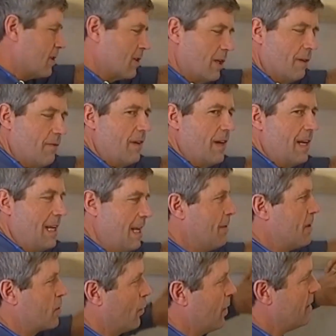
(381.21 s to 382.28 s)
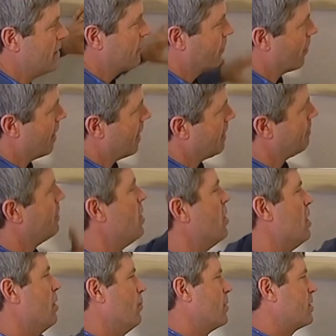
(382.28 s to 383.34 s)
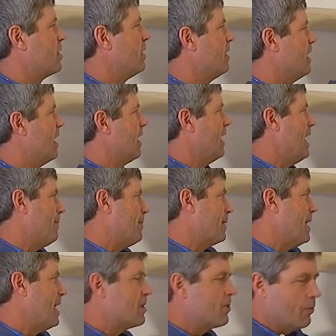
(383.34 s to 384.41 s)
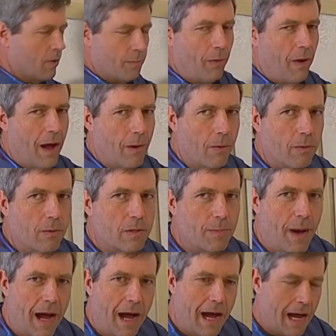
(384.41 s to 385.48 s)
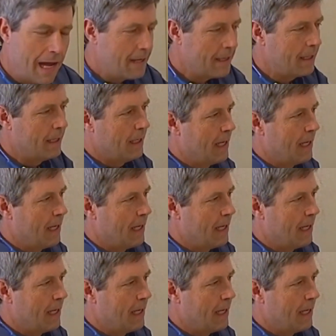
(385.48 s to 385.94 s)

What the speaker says: going to fit in between the frame. We could have done an application where the plywood was behind,